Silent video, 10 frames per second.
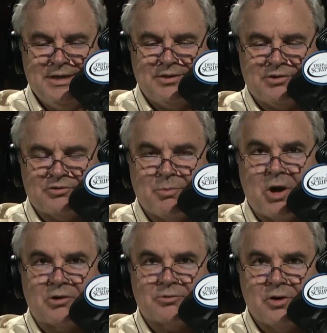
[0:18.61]
This is
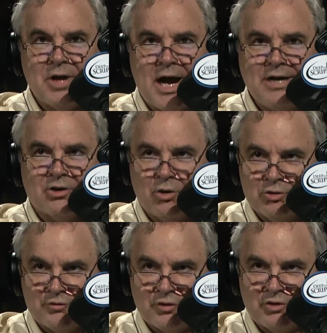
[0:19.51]
Marcus I, your
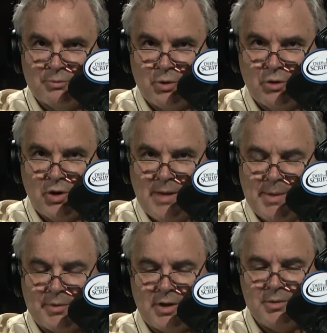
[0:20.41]
host for this program.
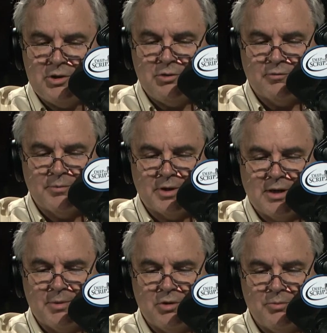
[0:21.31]
I'm coming to you from the
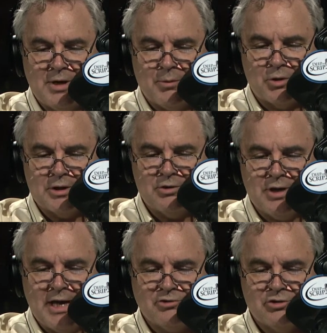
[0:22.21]
Coming Home Network
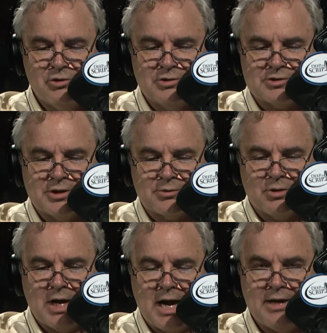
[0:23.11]
International in Central
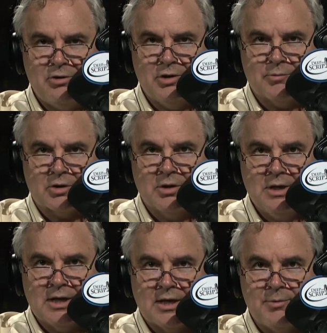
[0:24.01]
Ohio, and we're
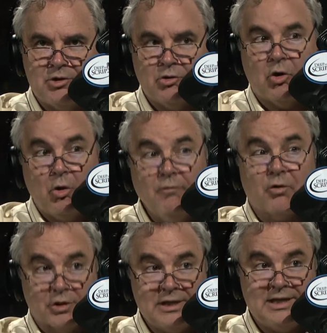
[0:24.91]
coming to you
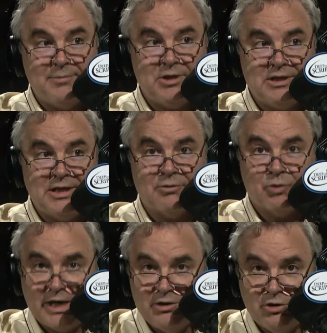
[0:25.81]
over EWTN
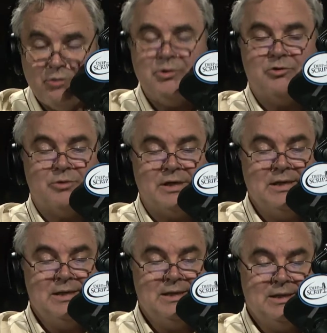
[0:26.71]
Radio, which we
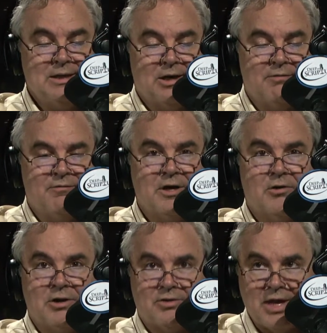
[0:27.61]
are
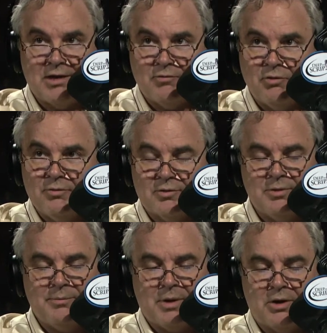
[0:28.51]
very thankful to
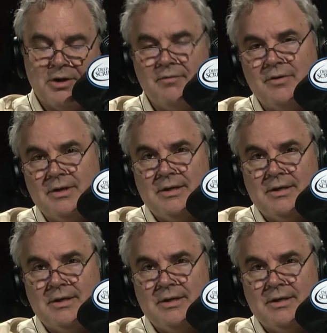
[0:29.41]
be a part of.